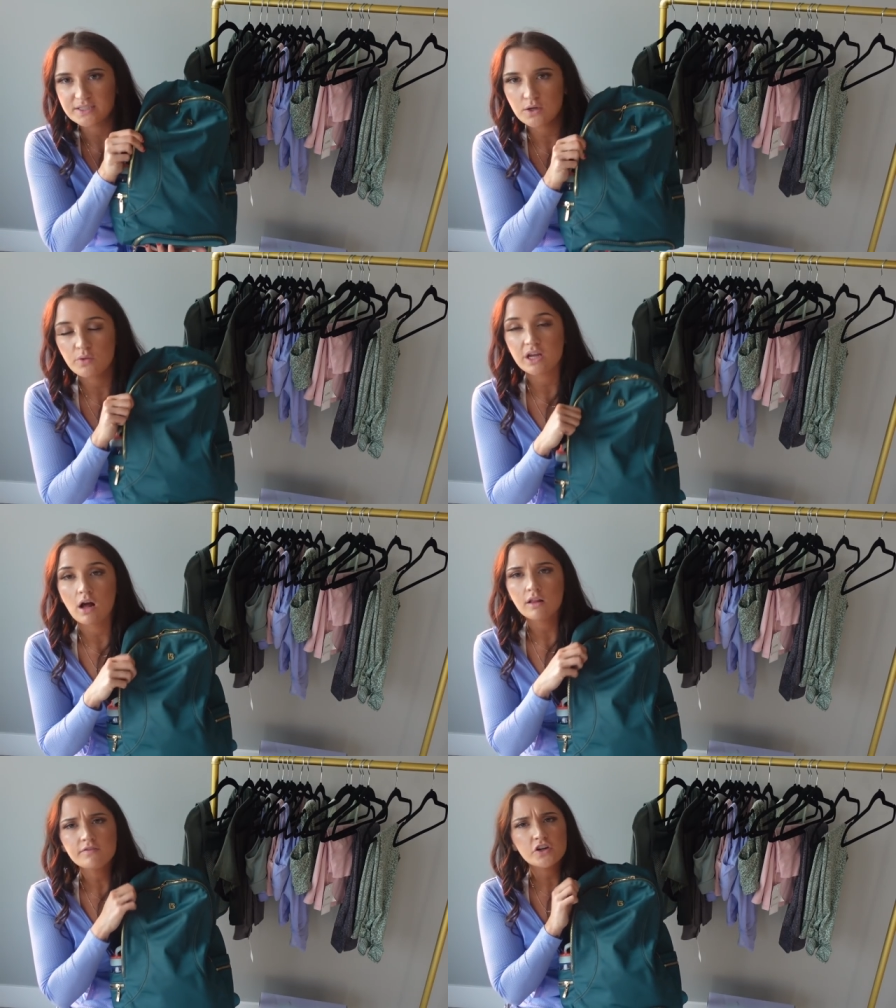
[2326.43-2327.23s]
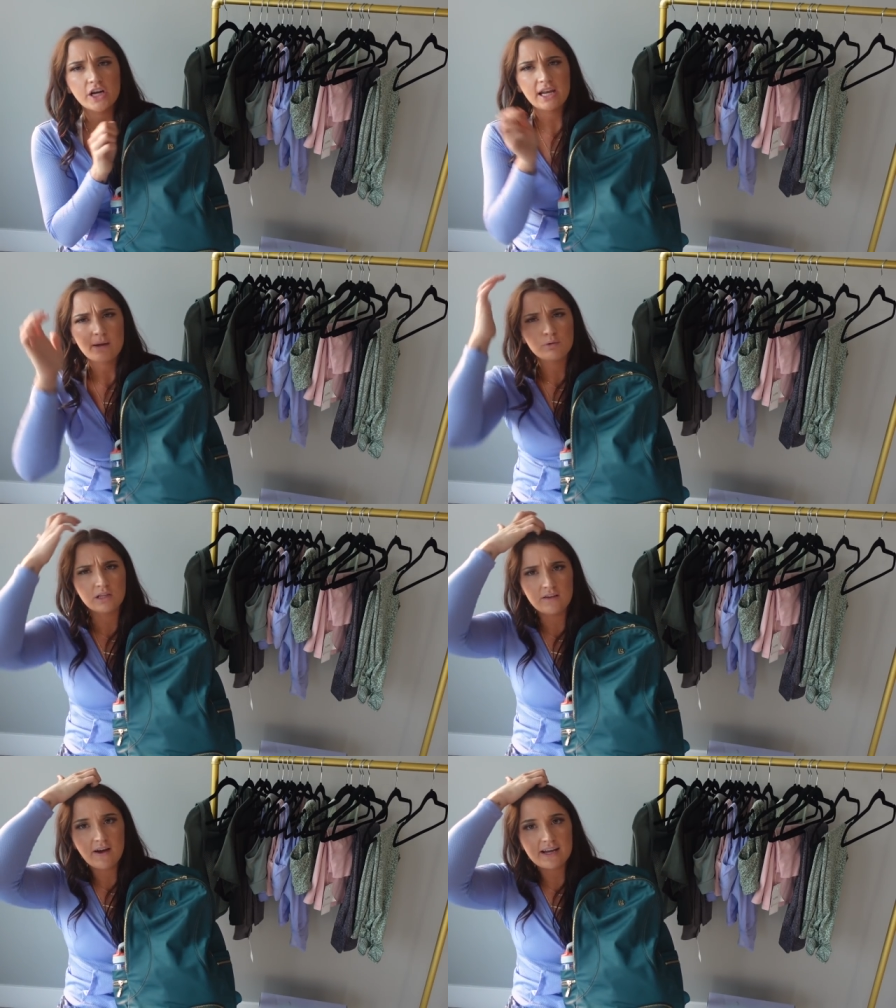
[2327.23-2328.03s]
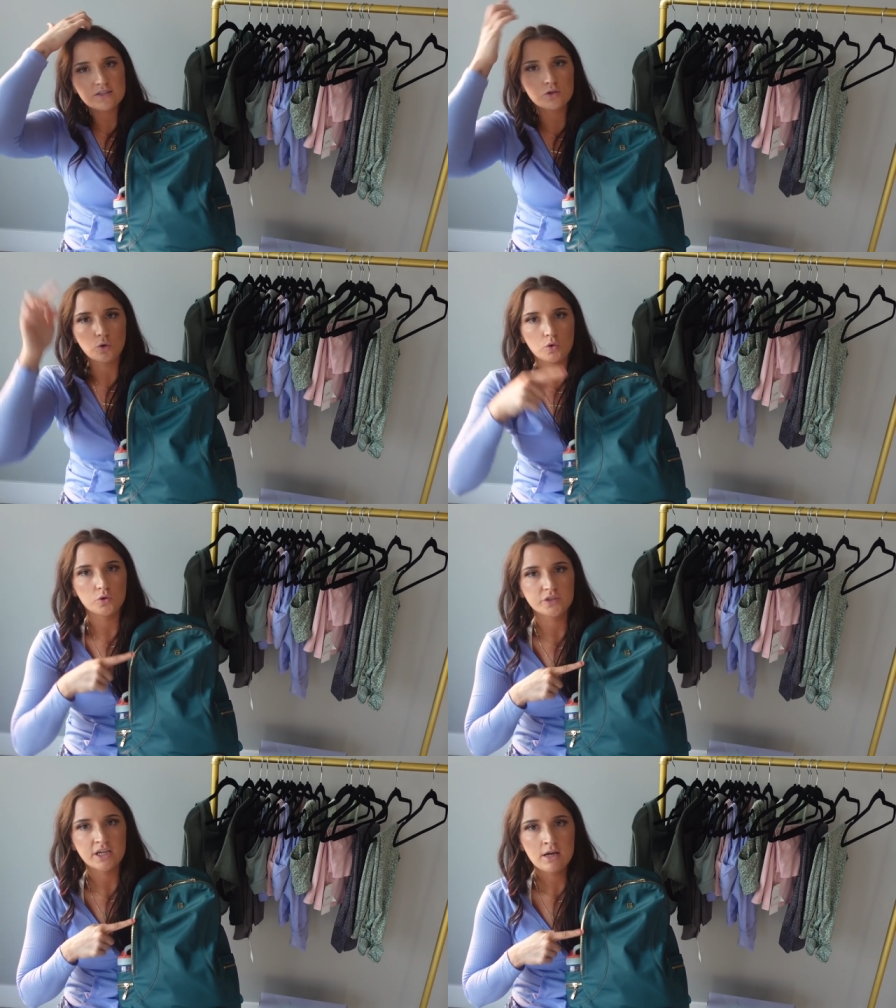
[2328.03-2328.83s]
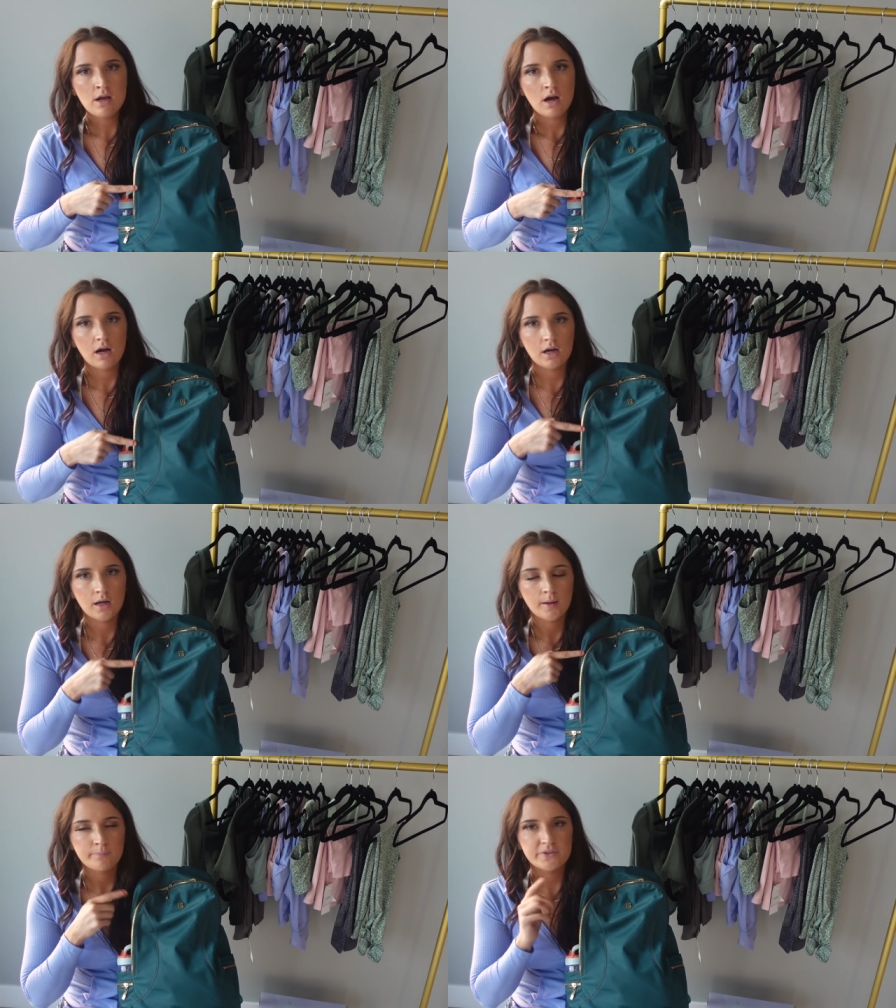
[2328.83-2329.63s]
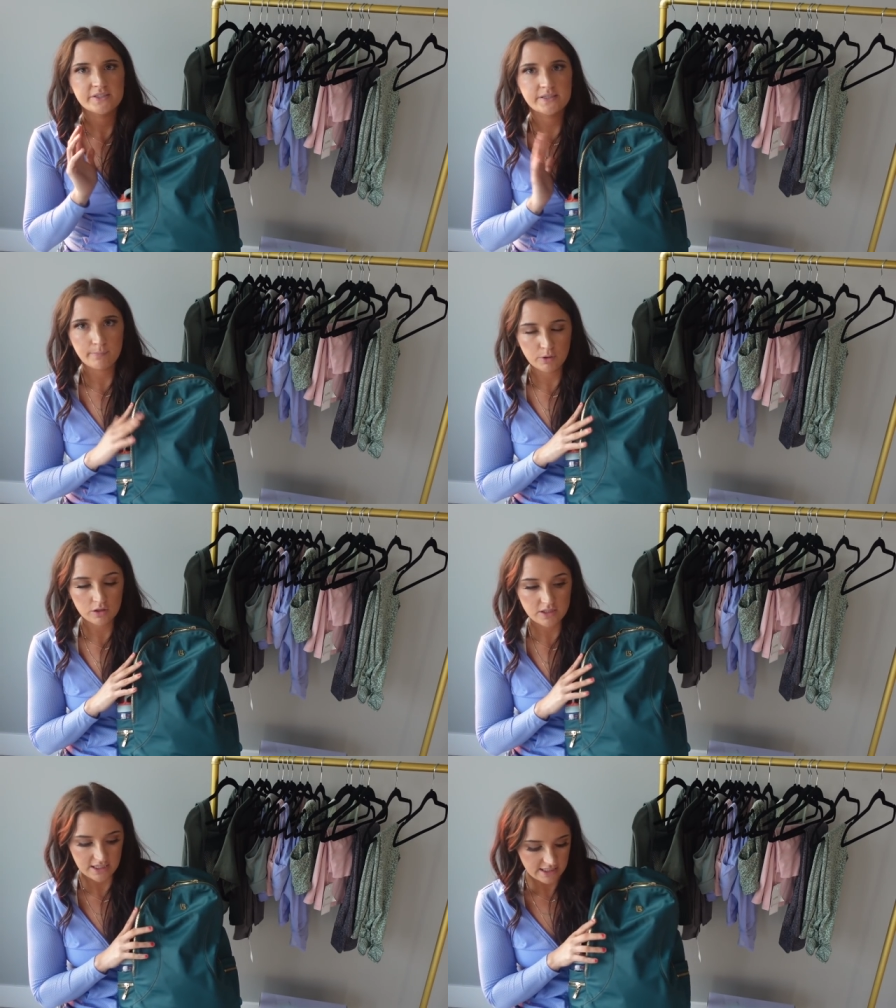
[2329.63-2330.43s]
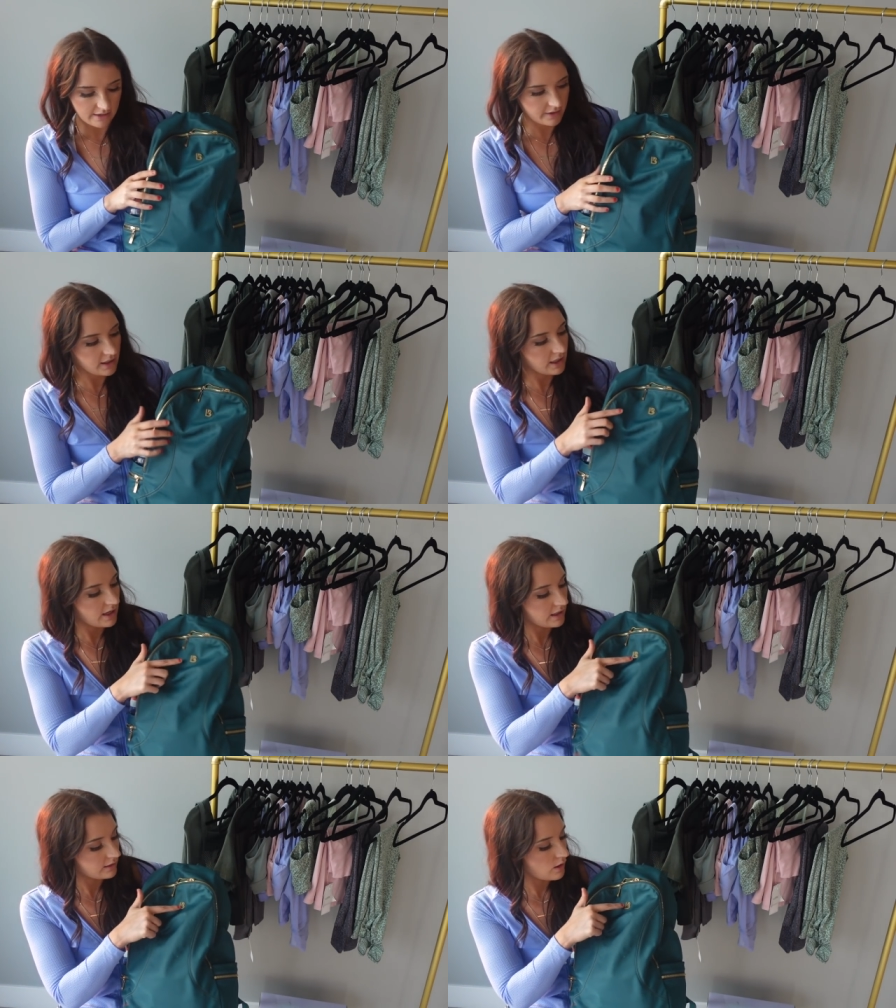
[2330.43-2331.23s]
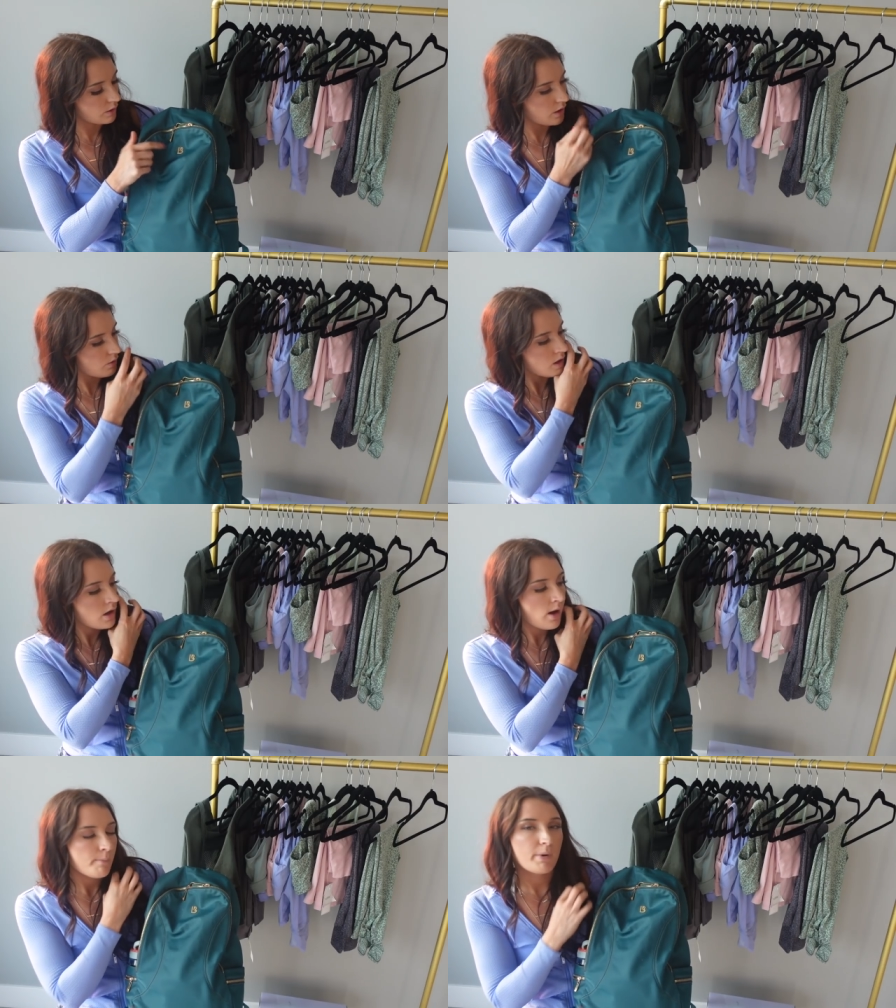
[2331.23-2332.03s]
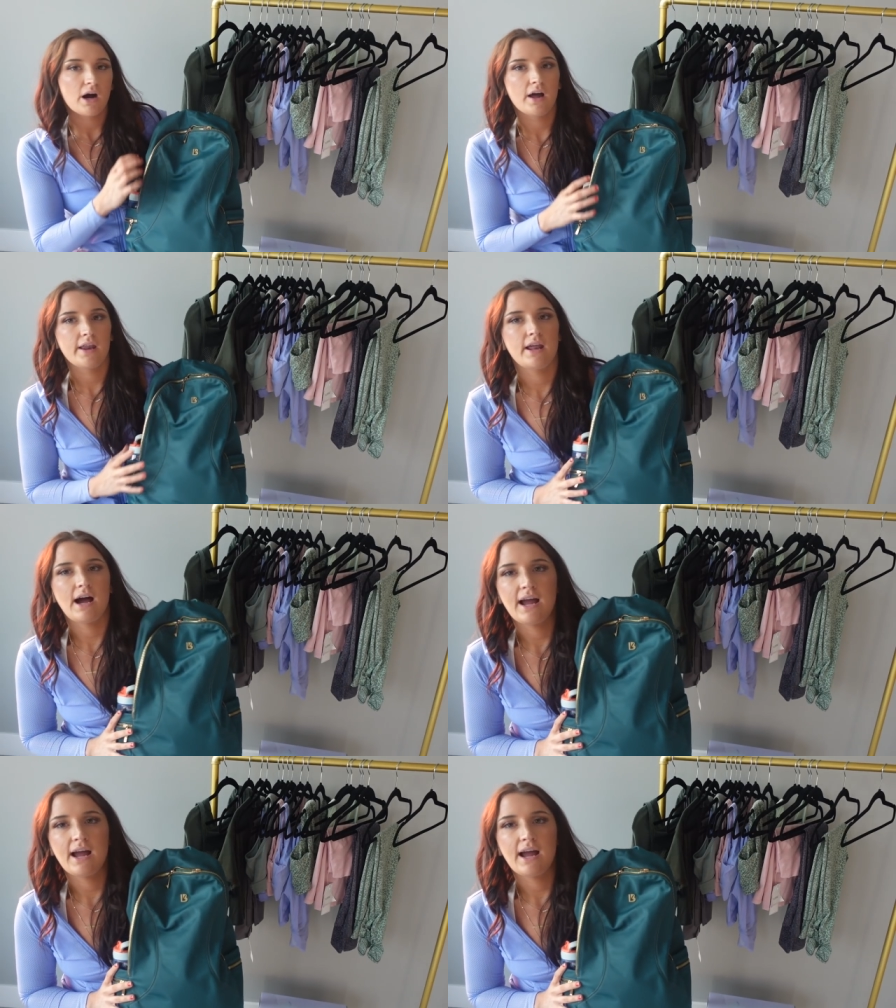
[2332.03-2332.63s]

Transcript: So the olive green, I believe, has gold zipper detailing and logo, but